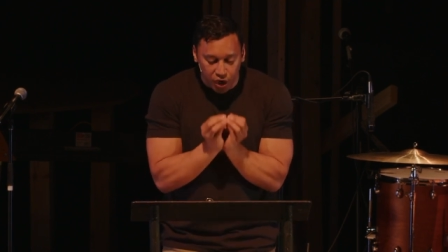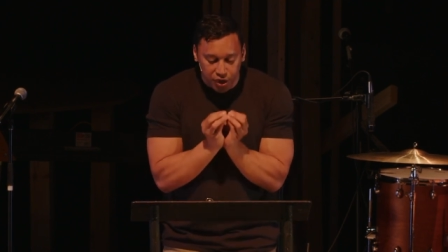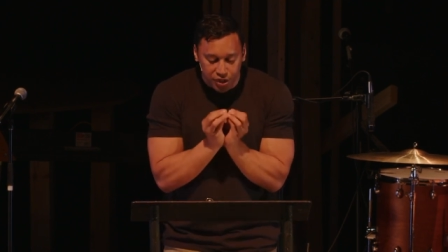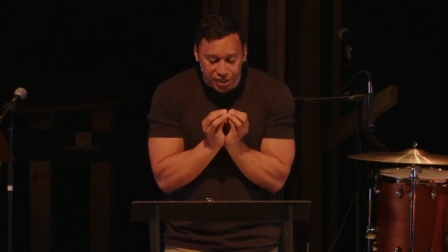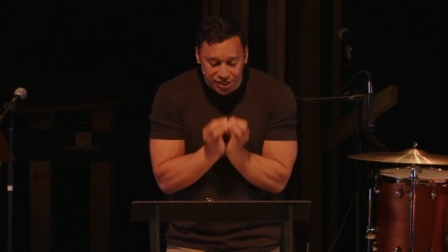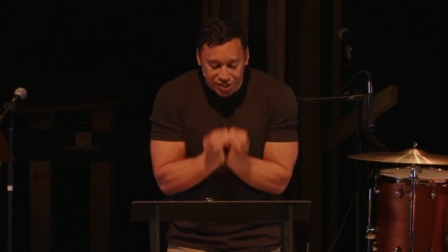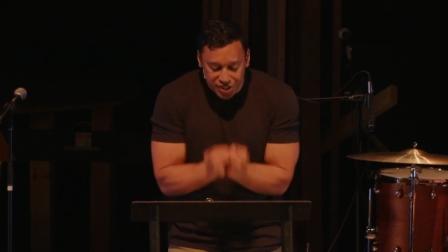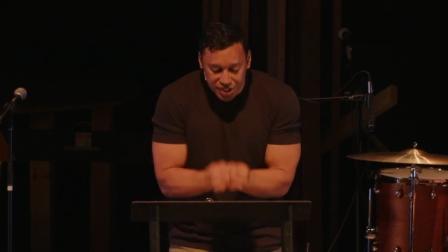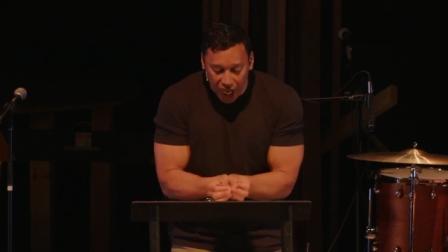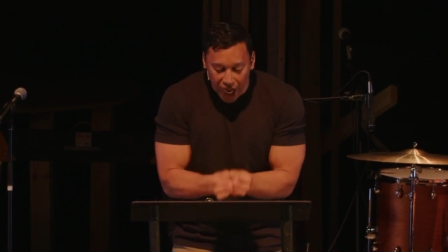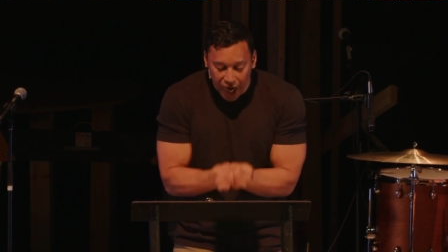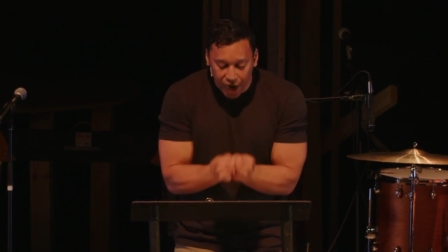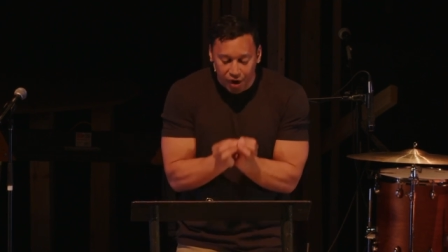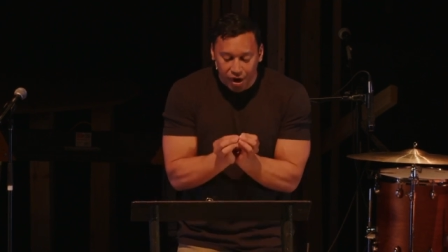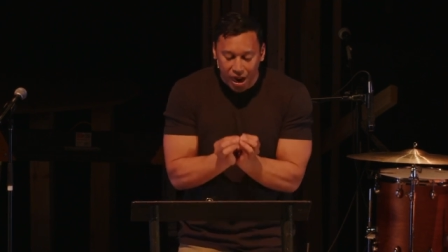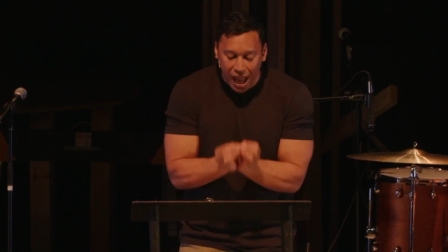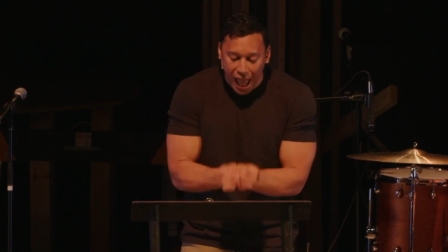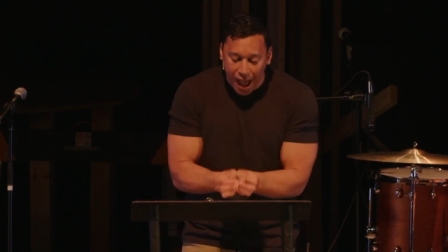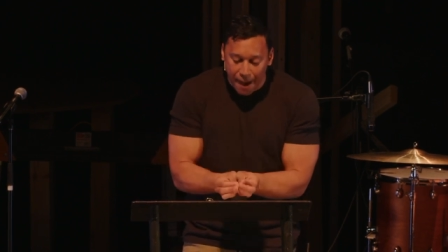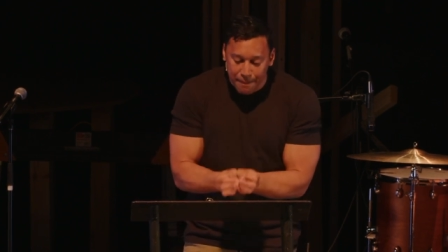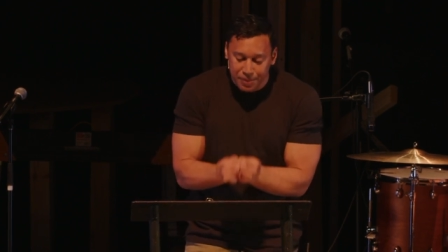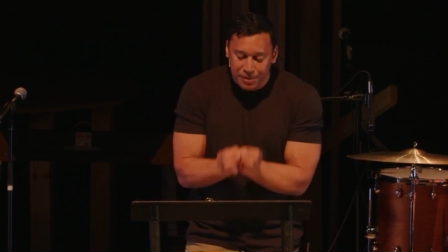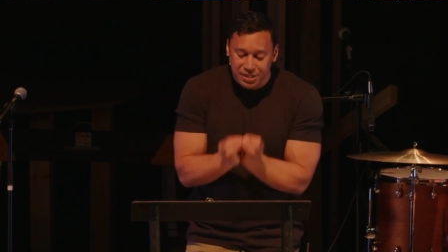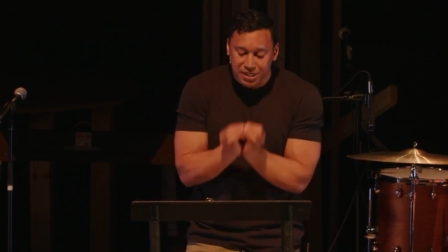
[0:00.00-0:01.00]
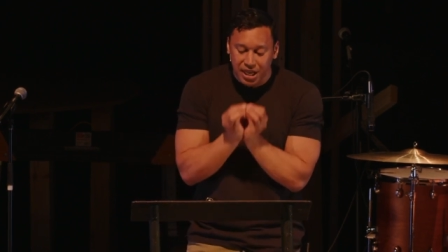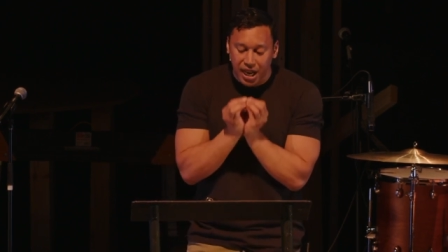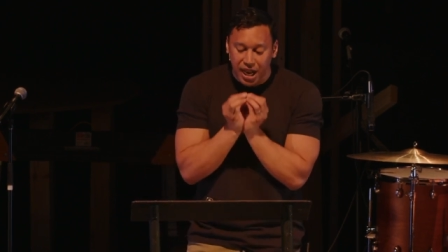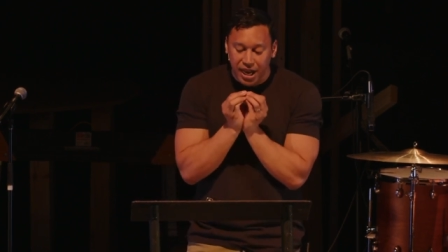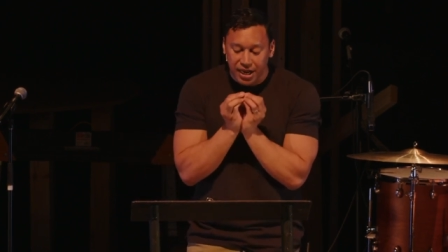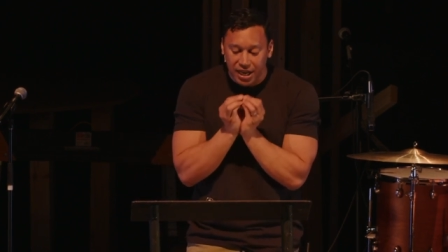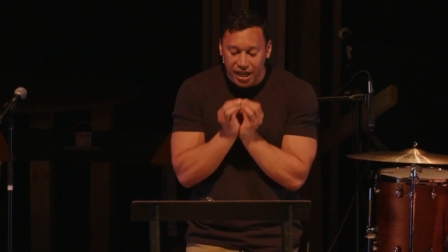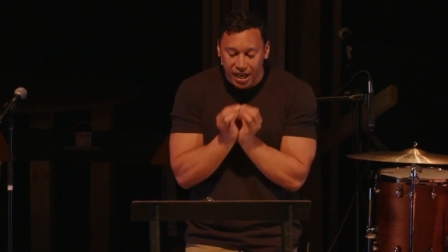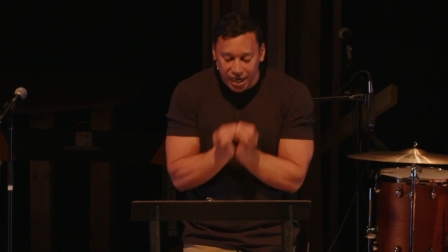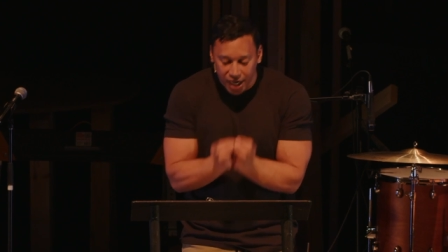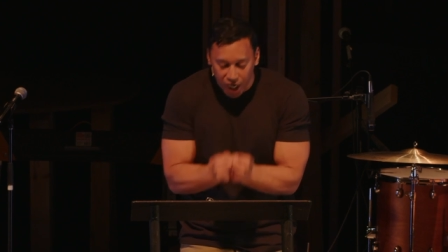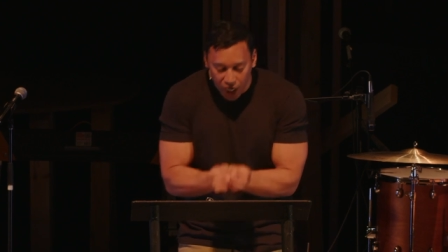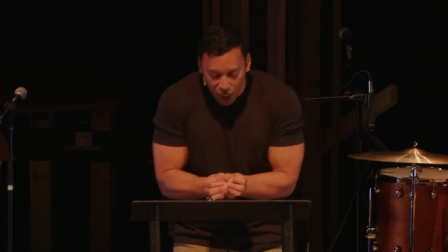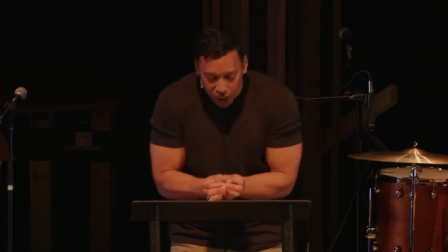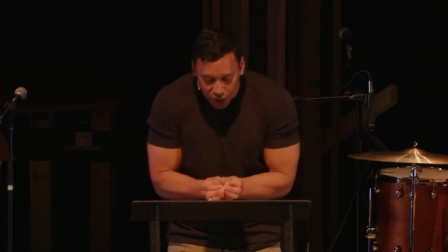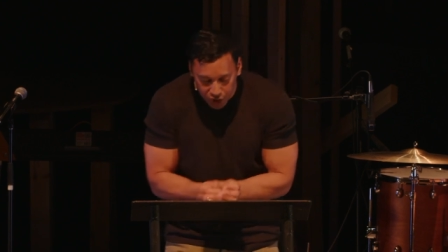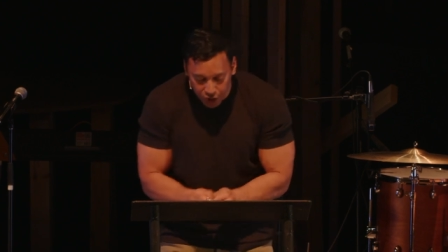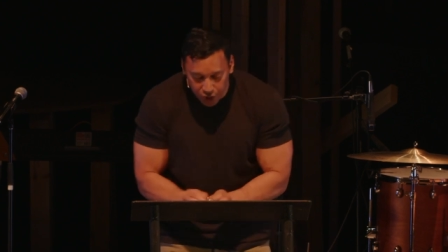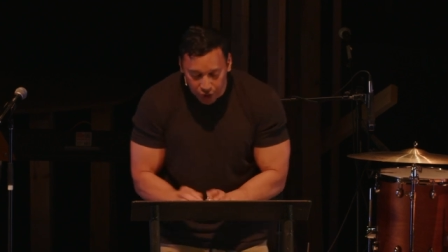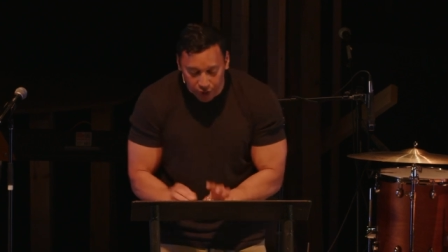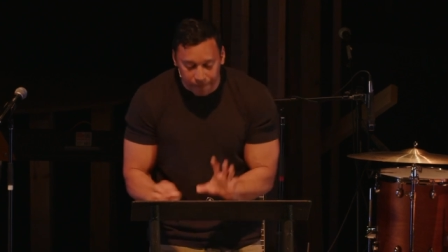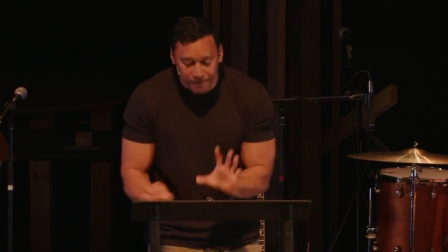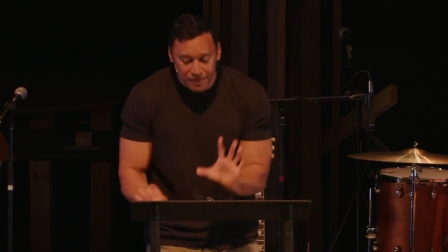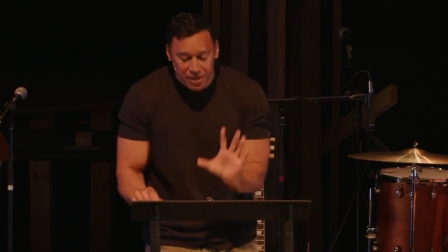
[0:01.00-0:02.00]
our desire, appetite, and
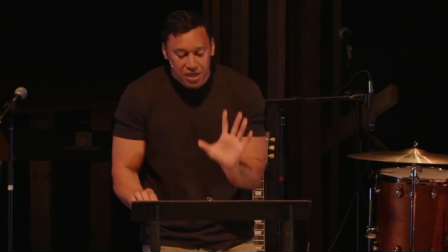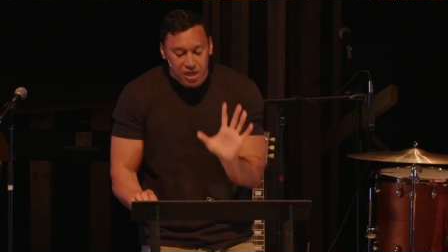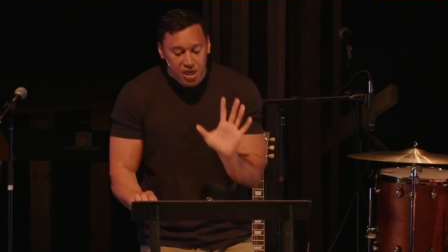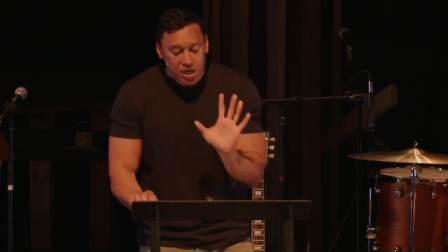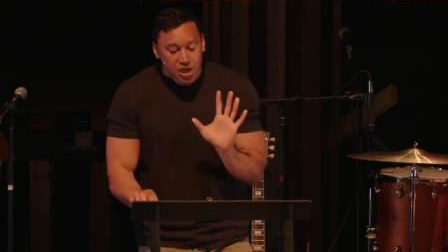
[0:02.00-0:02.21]
hunger